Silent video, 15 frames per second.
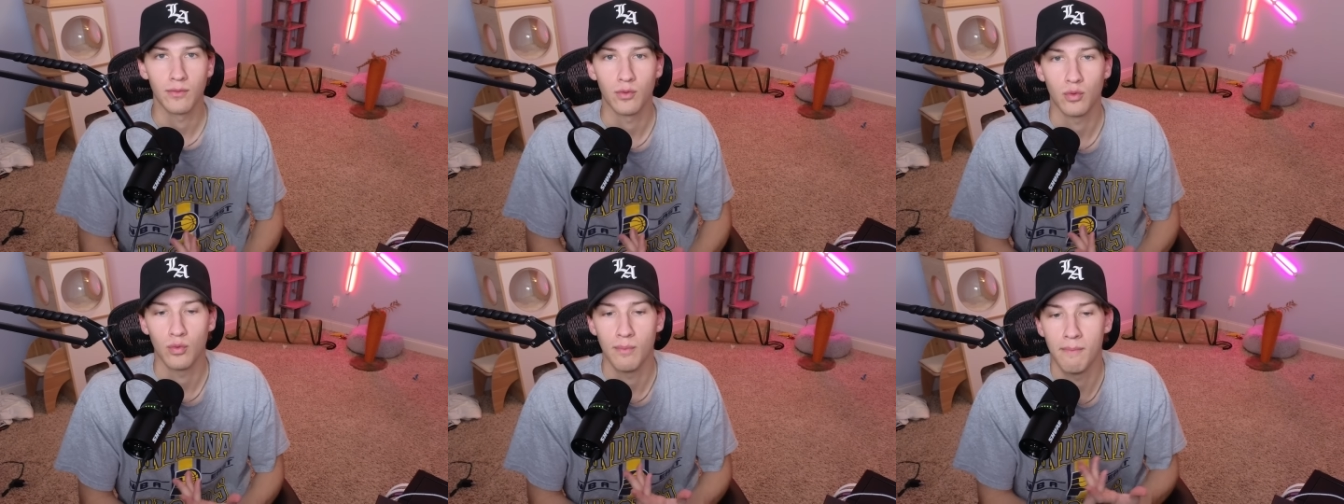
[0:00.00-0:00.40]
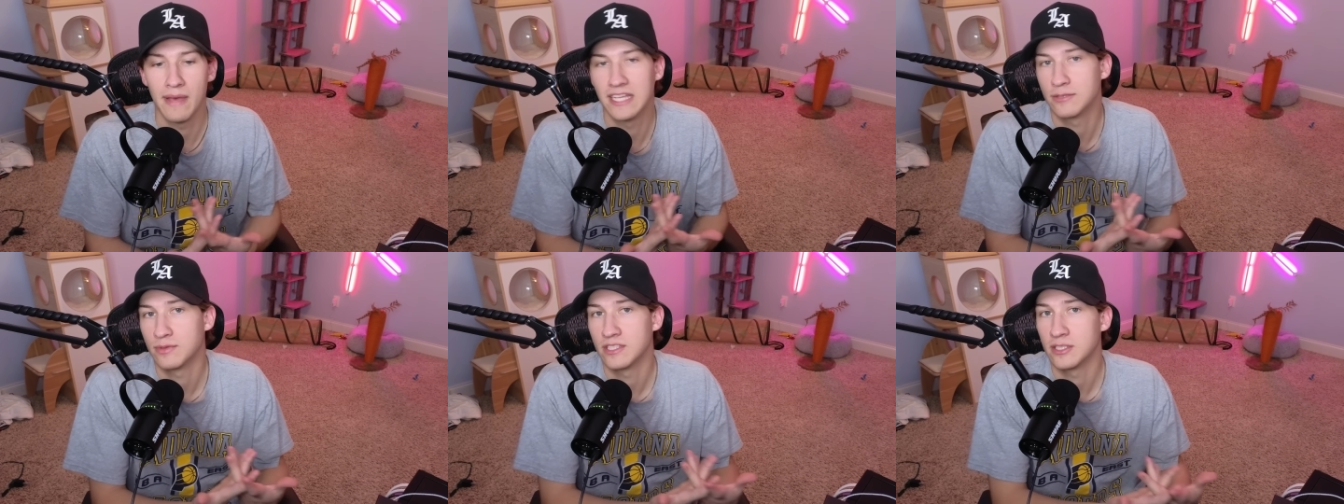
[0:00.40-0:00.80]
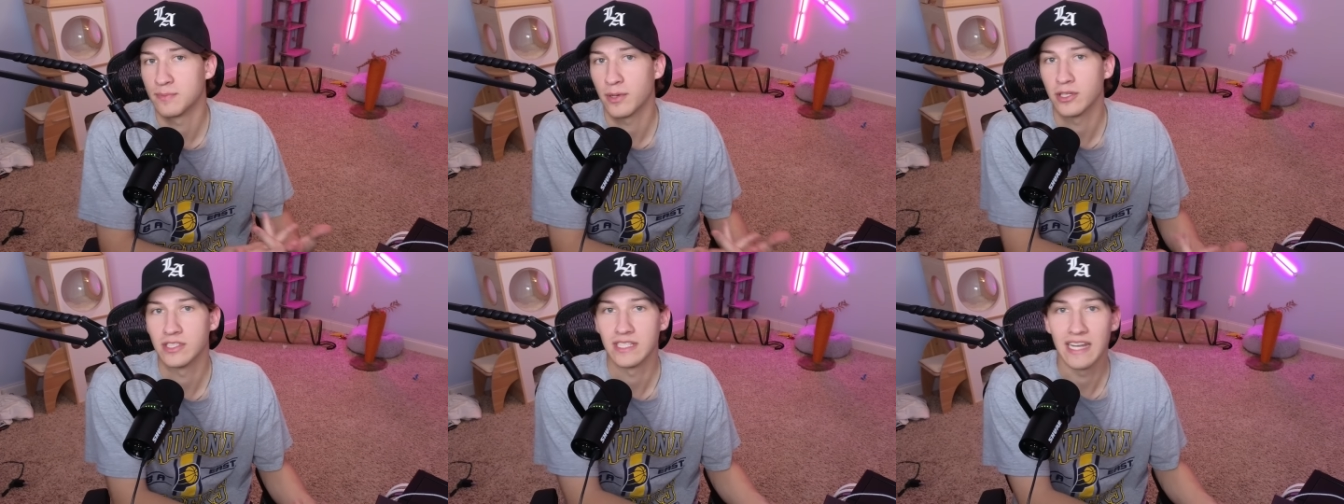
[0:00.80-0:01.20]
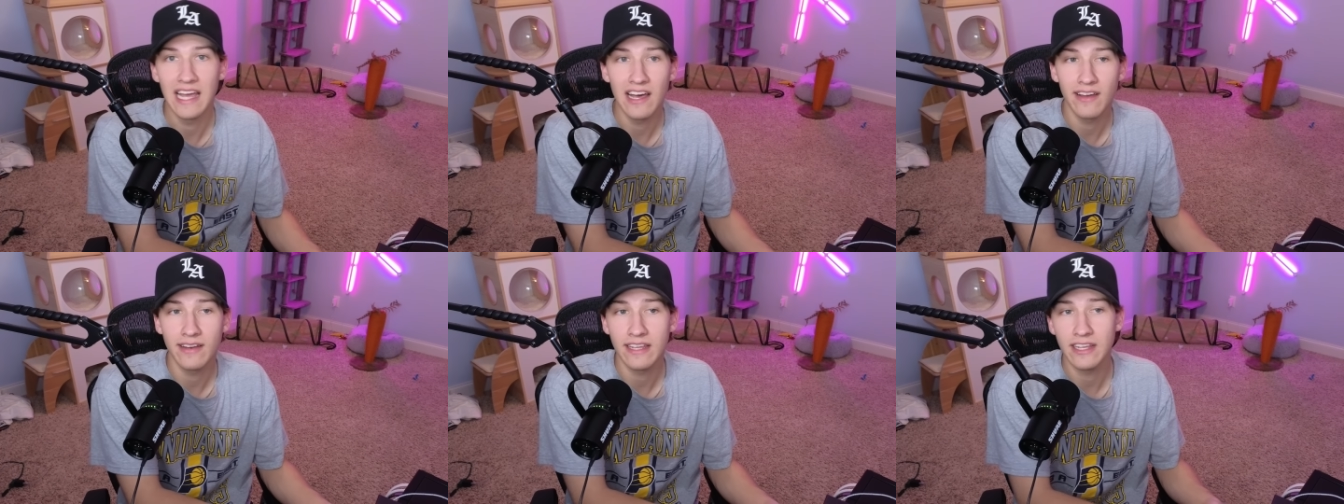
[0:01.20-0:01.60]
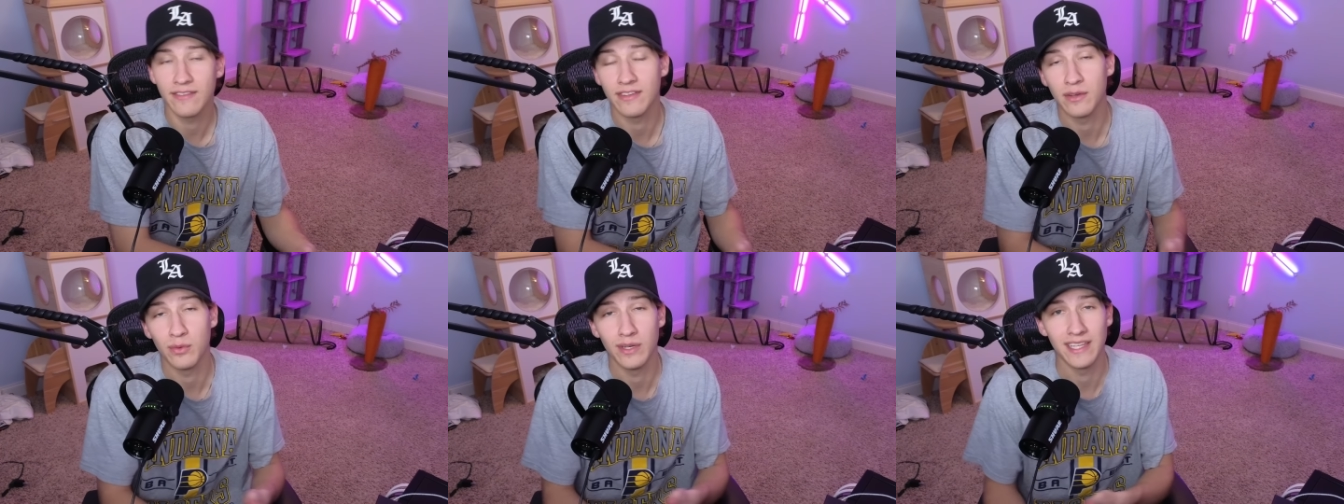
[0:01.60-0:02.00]
mess with his personality, if
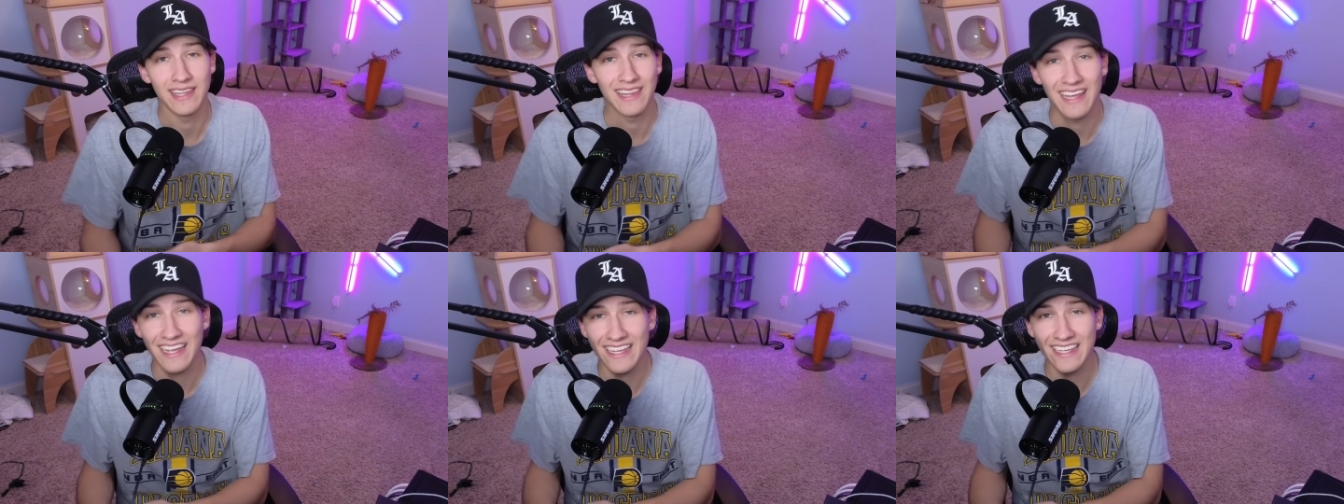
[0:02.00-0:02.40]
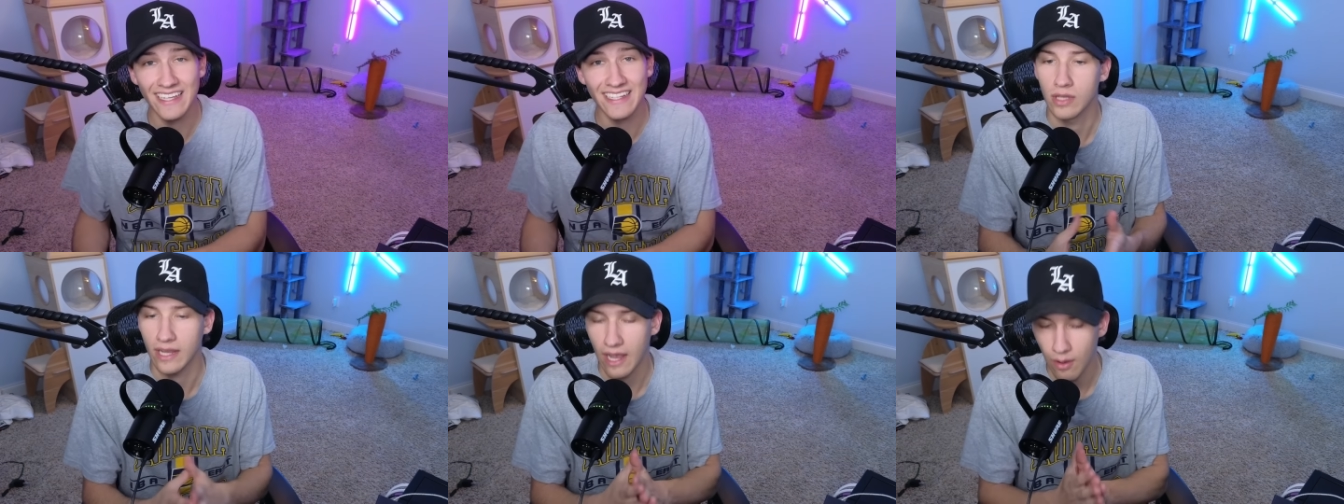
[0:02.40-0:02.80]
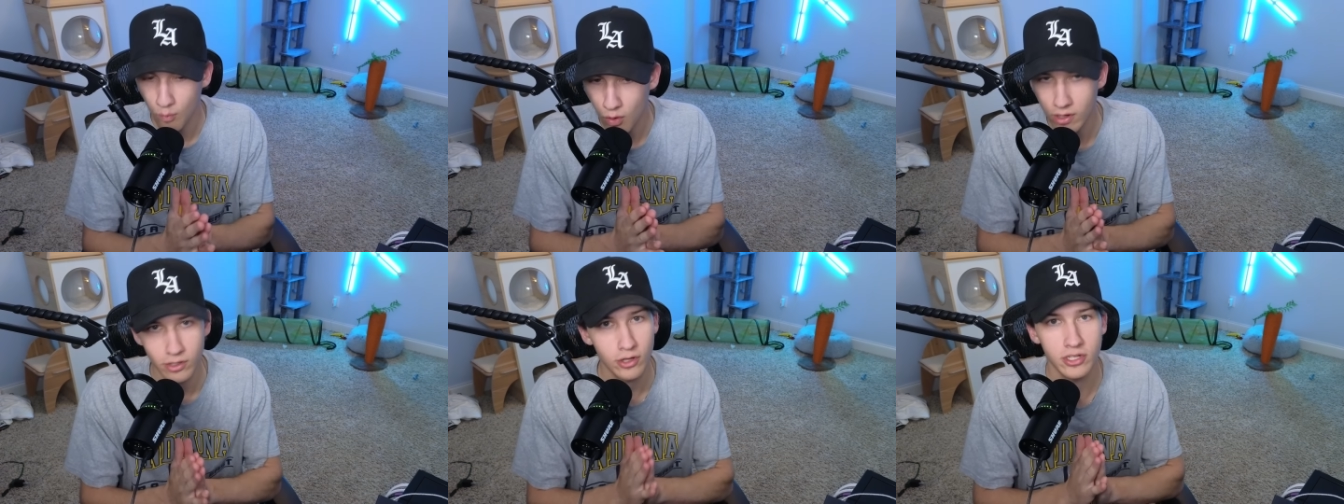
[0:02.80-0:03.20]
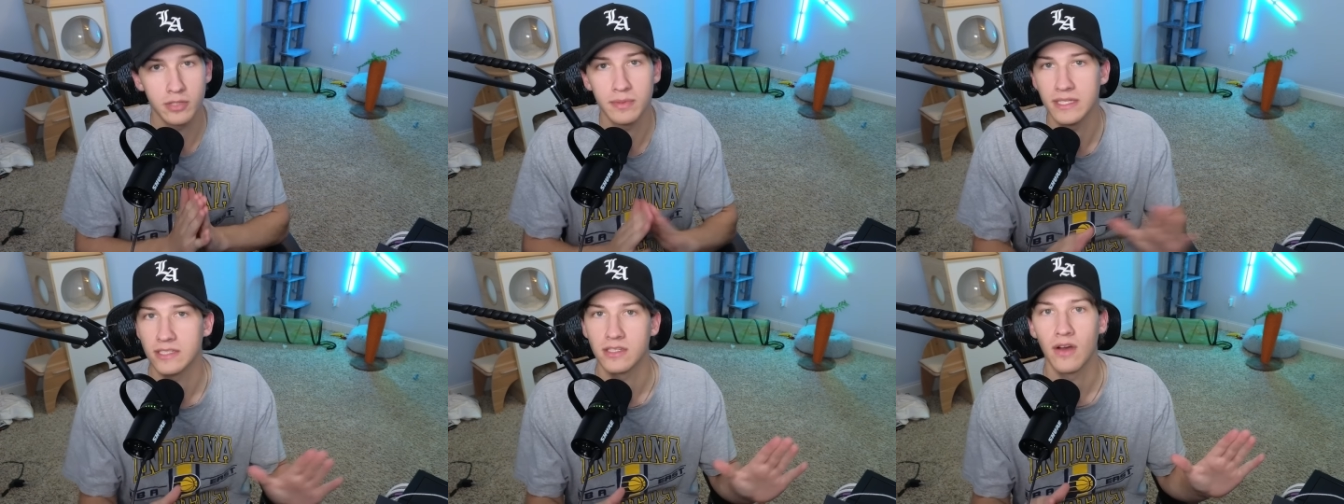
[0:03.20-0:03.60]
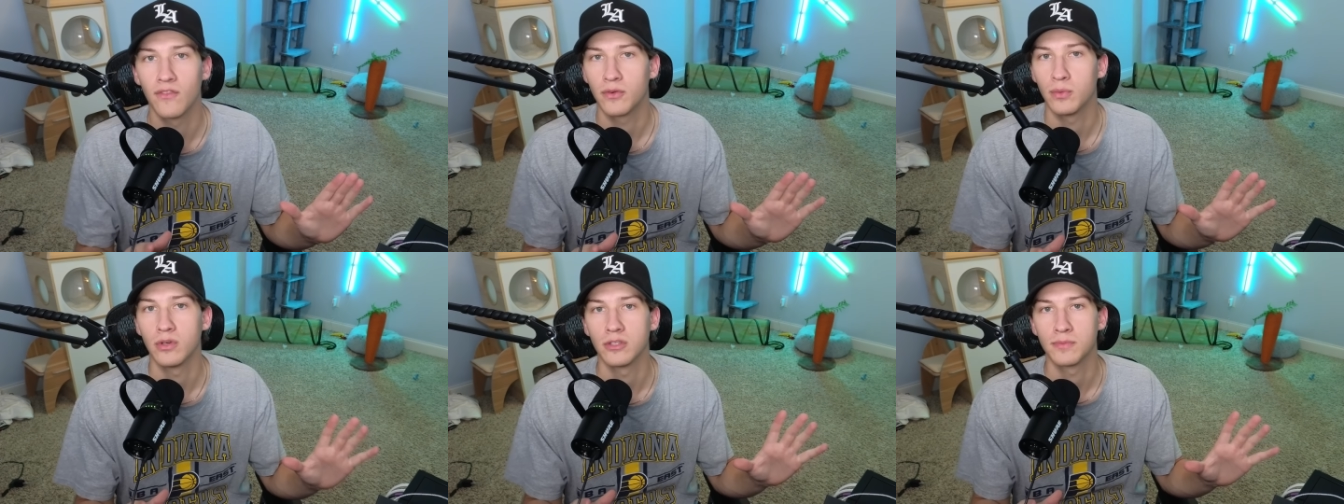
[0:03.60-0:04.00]
he wouldn't like it, I want Kurt to be as
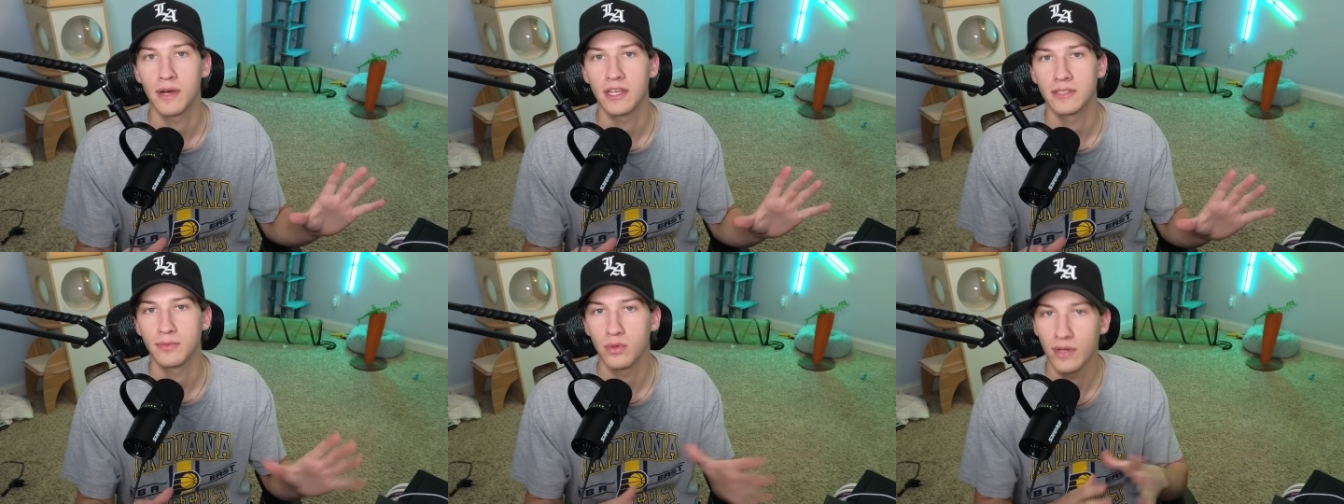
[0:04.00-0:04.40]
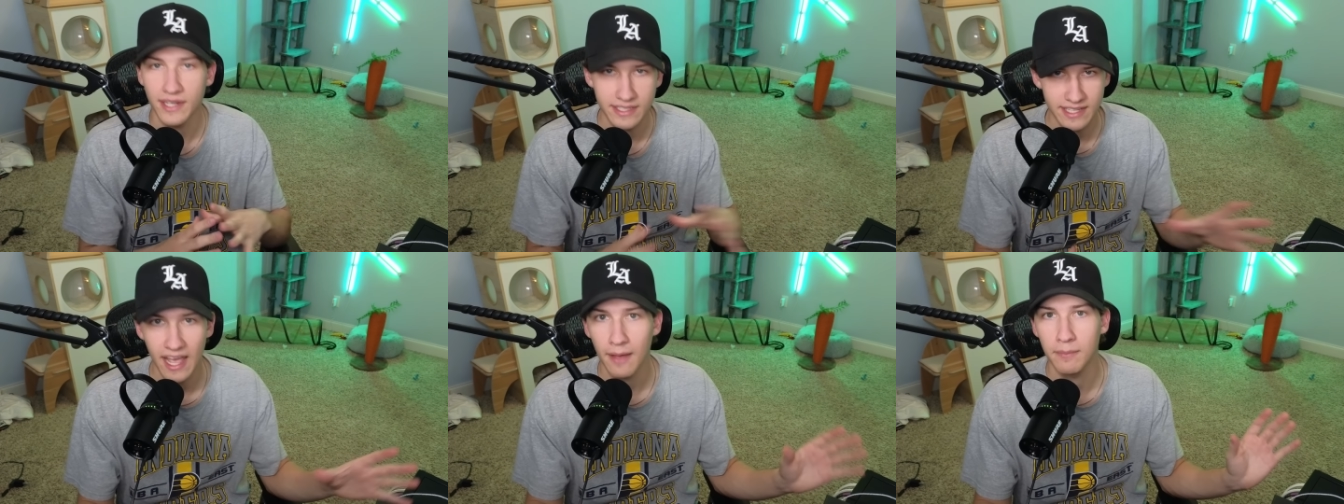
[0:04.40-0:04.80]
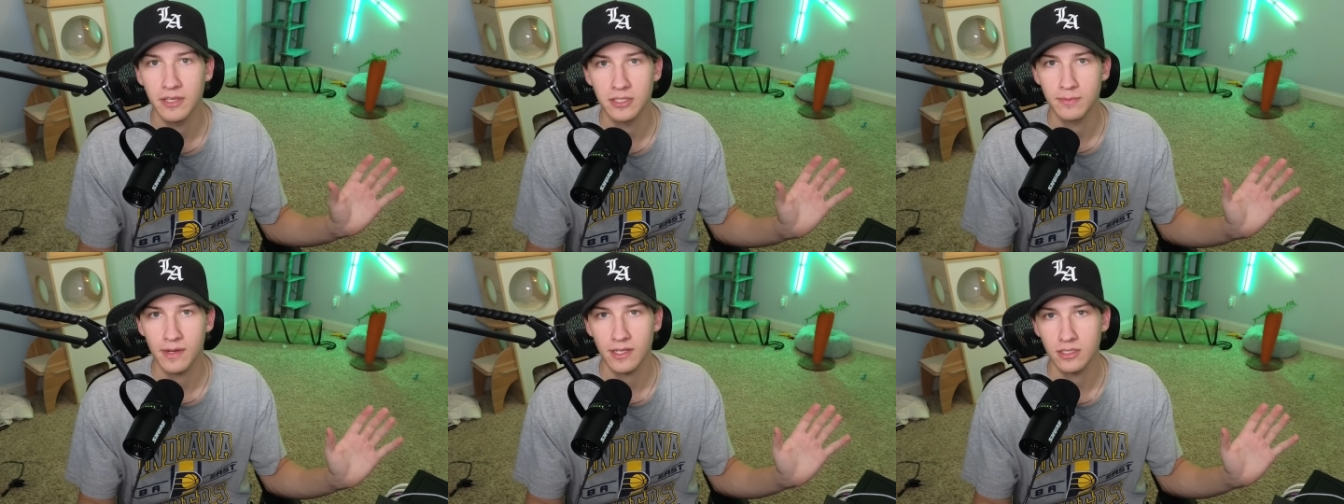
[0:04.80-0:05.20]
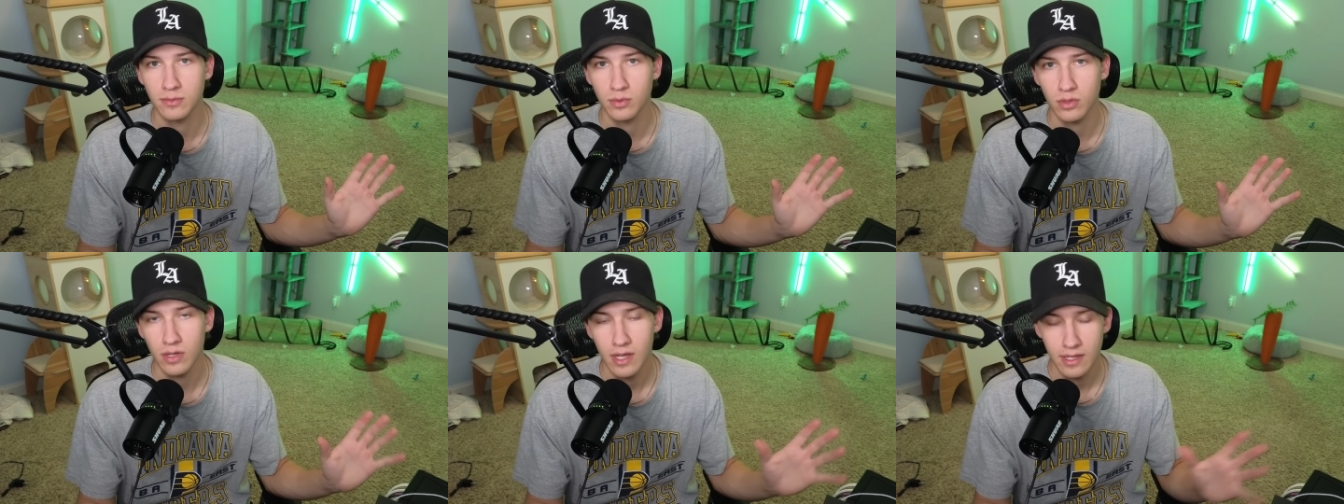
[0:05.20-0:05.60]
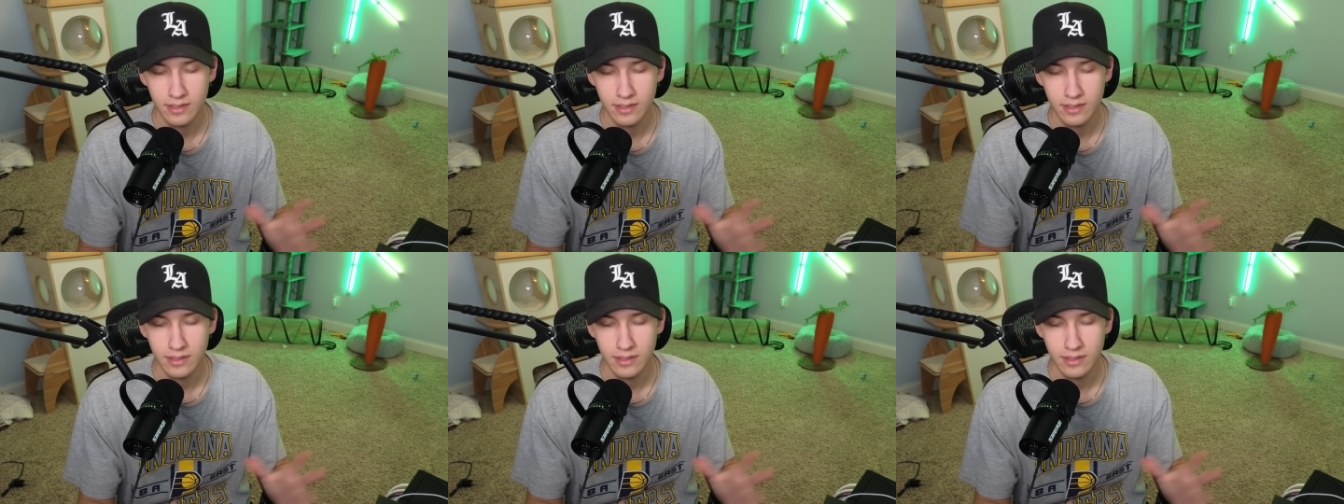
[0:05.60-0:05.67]
comfortable as possible and as happy as possible.